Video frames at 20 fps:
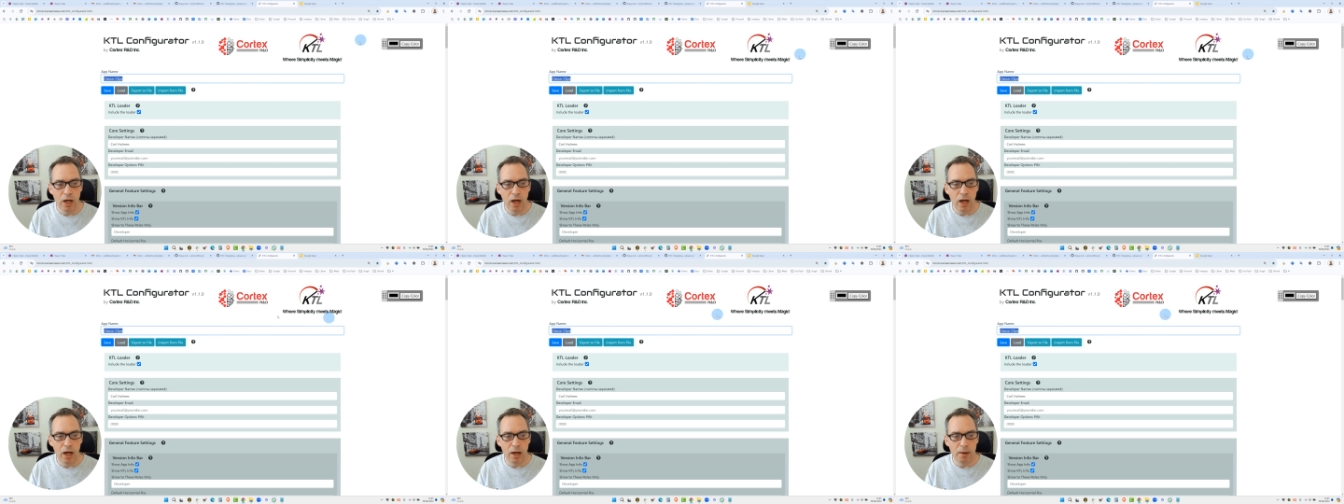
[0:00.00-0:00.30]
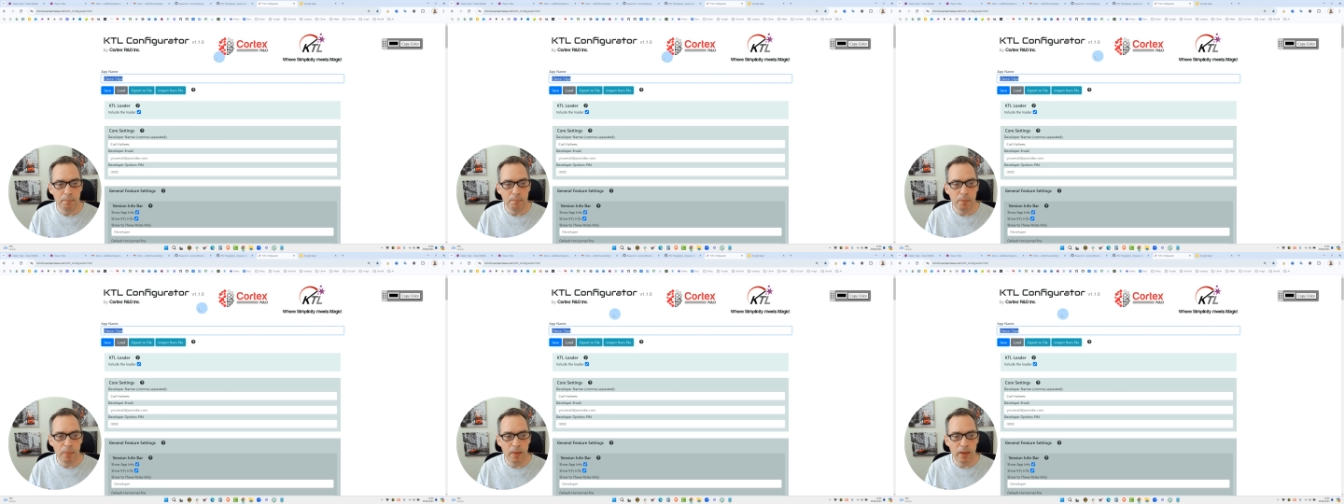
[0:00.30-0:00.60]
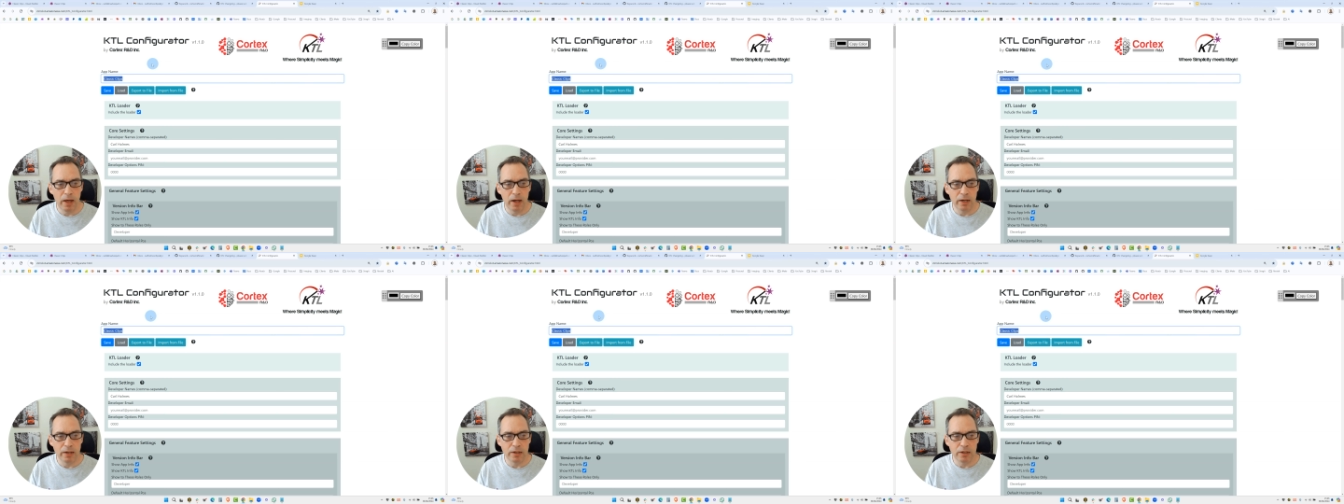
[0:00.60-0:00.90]
Um,
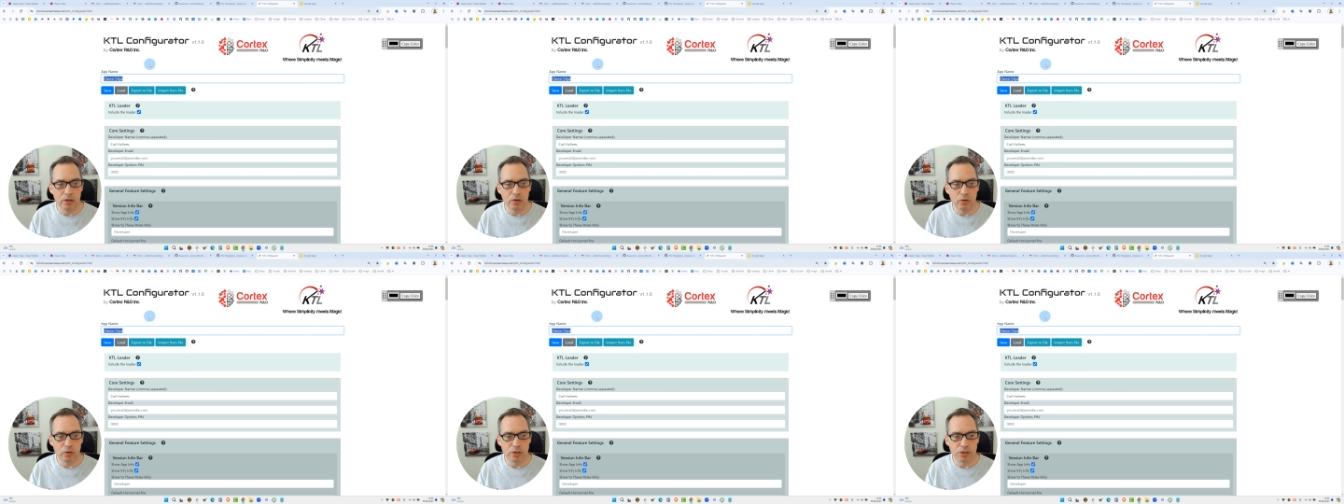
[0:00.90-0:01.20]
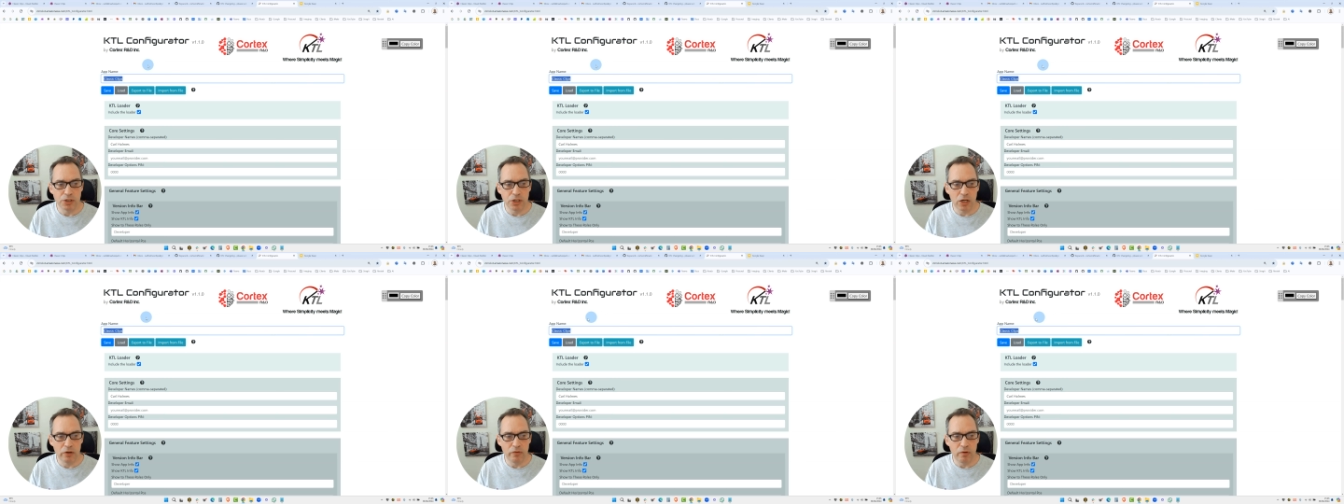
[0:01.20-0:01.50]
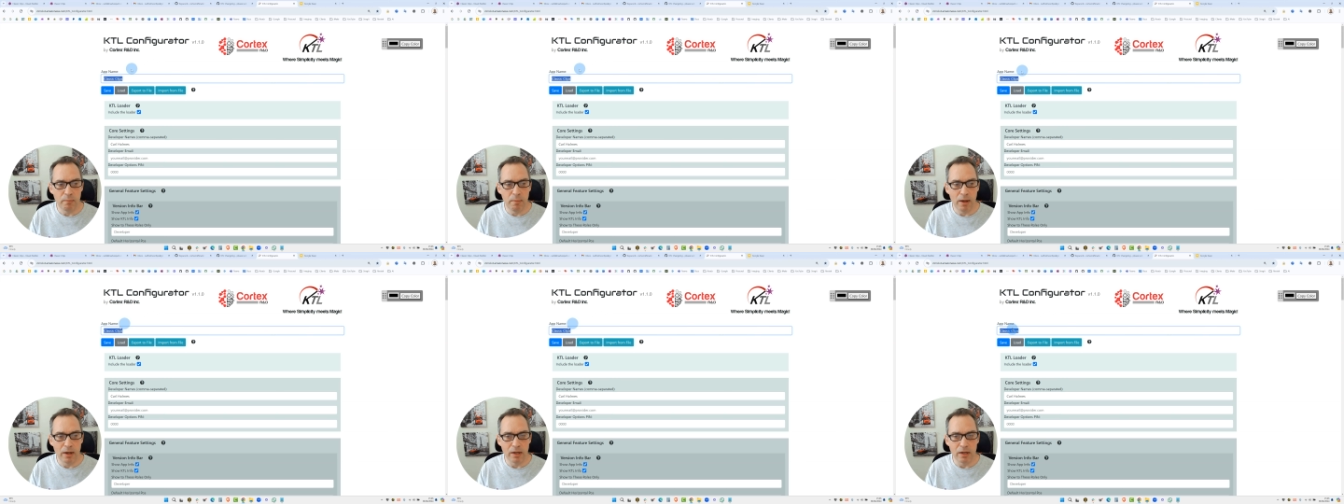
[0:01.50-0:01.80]
and you can save
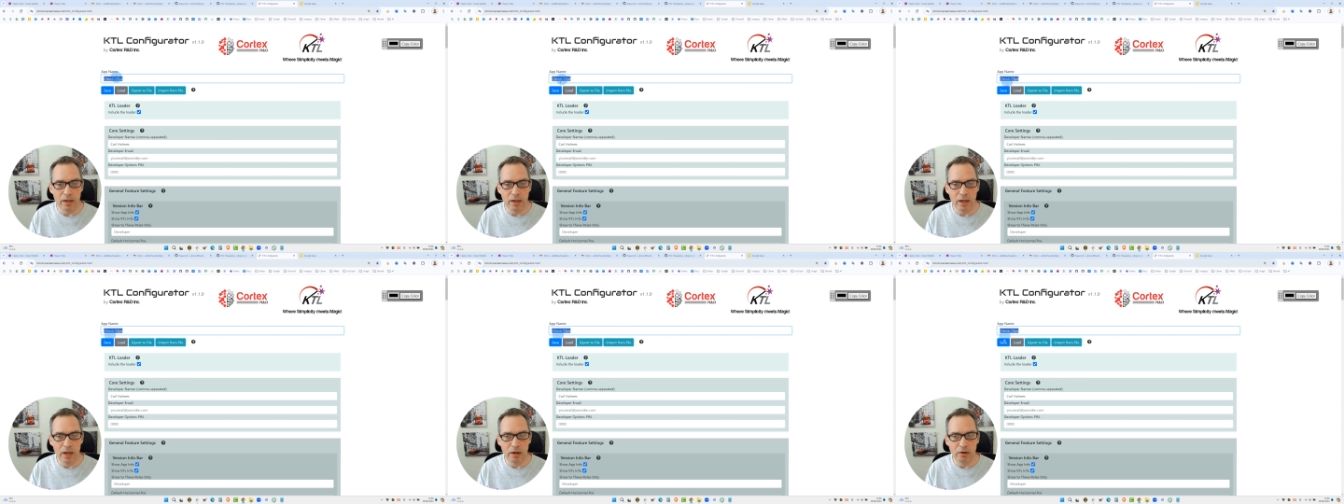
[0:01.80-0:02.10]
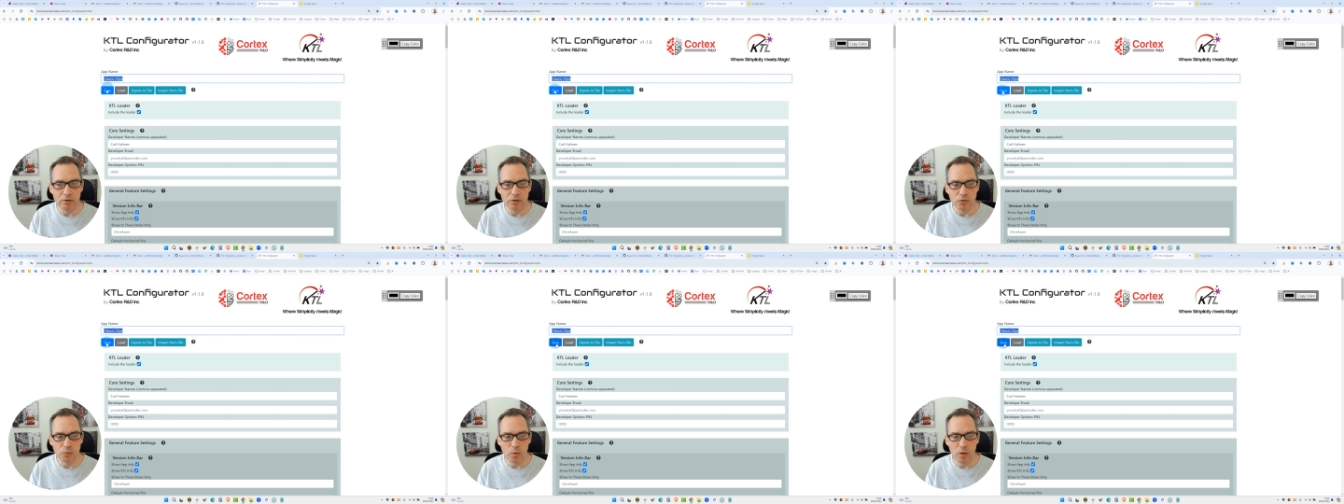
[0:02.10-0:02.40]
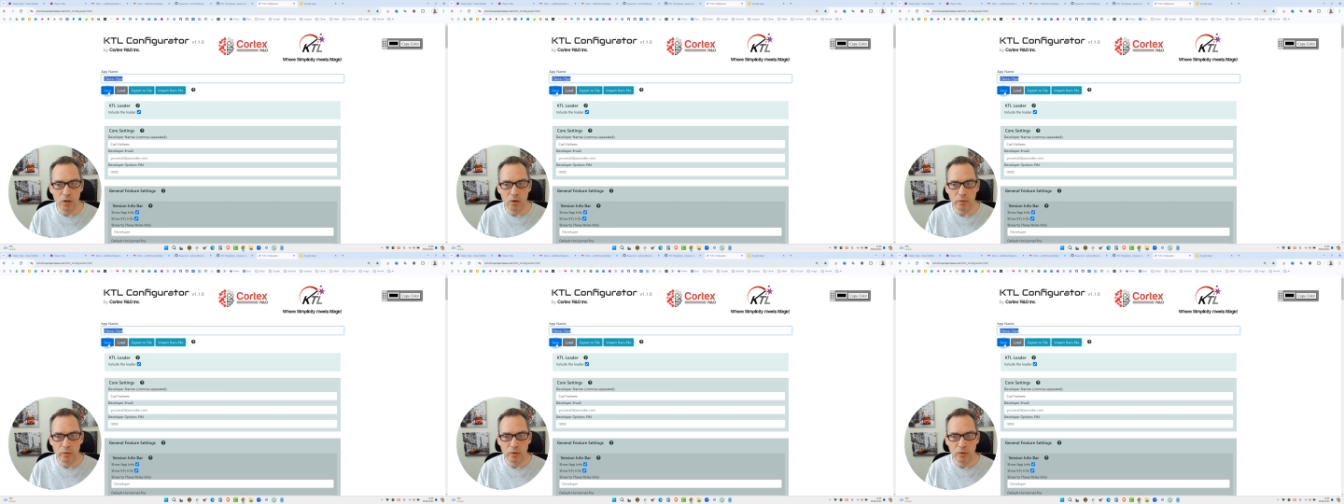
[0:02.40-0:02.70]
it manually here as
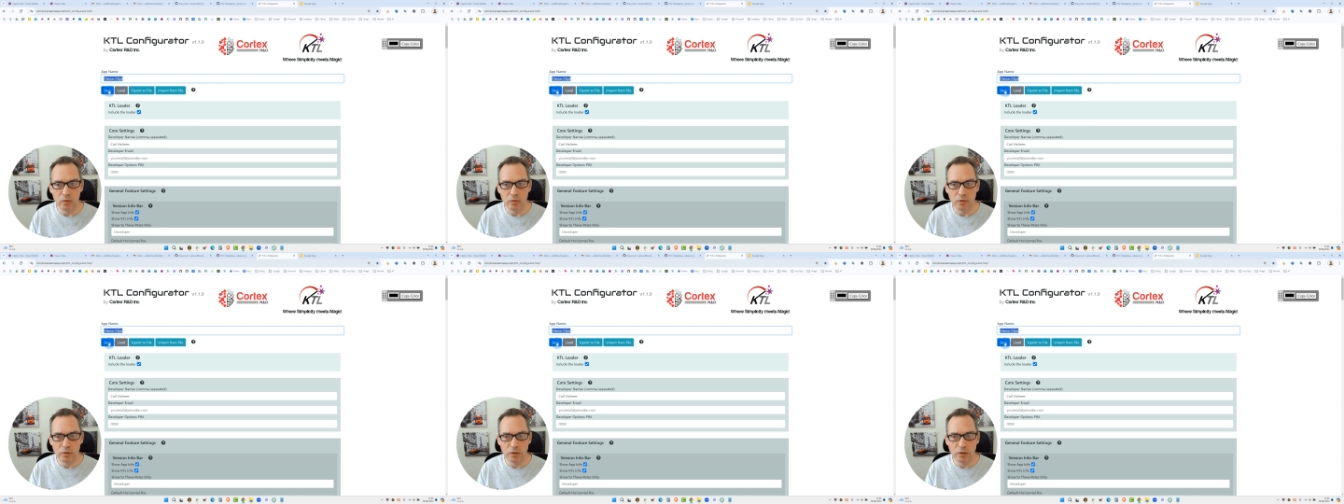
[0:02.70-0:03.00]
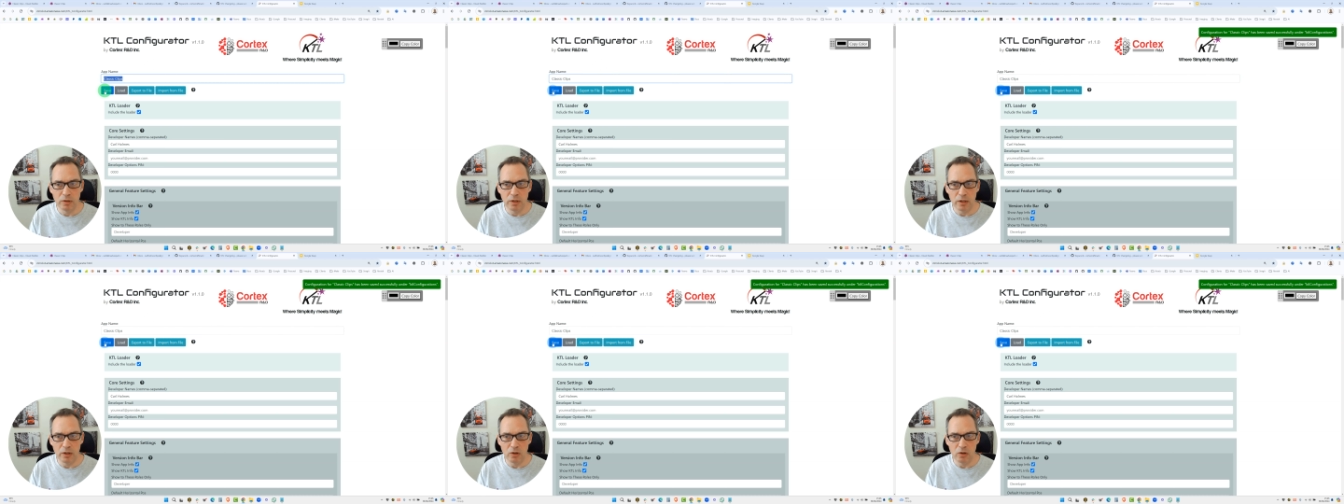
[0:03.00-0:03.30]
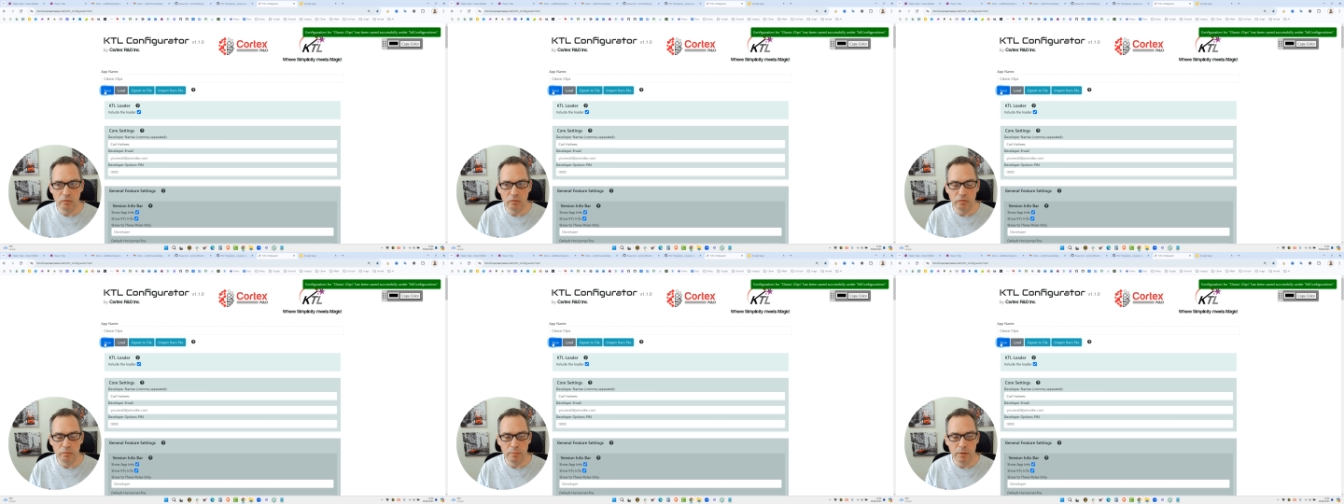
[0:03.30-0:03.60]
well, and you'll get the
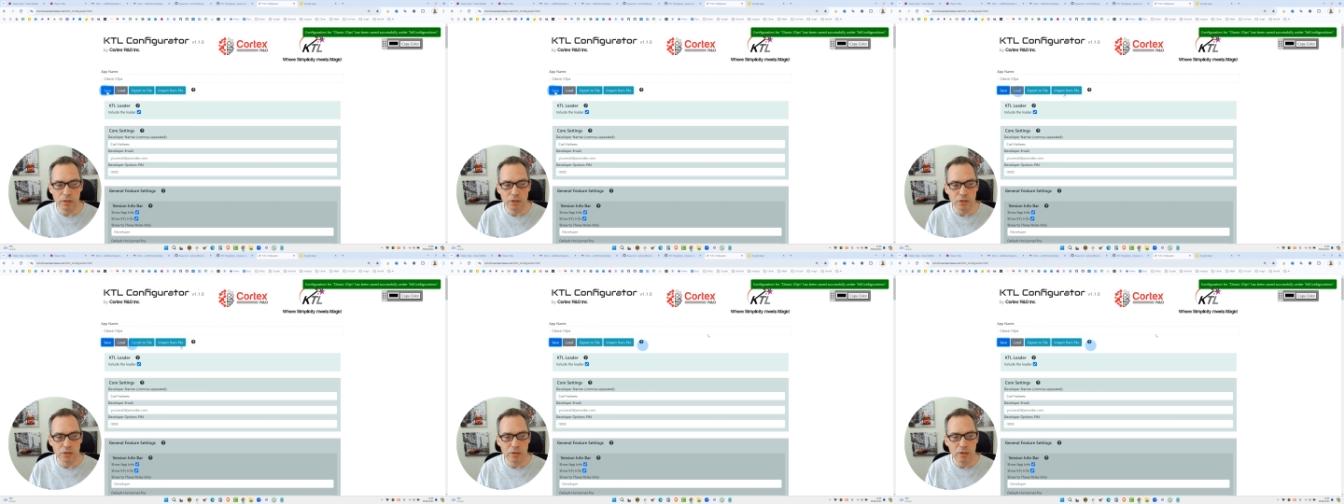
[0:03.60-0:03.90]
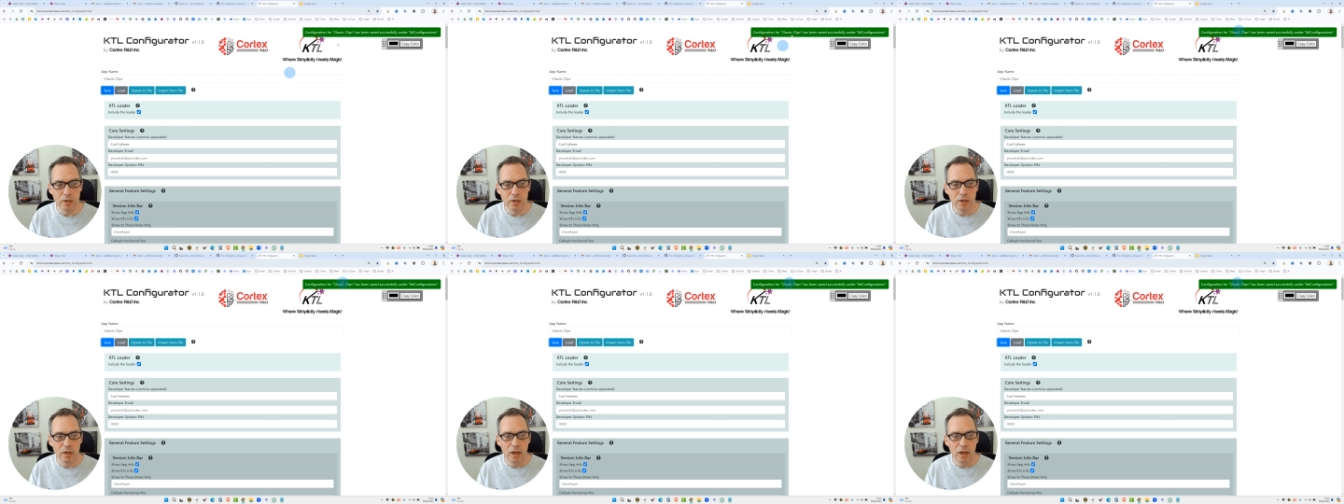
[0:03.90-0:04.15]
confirmation.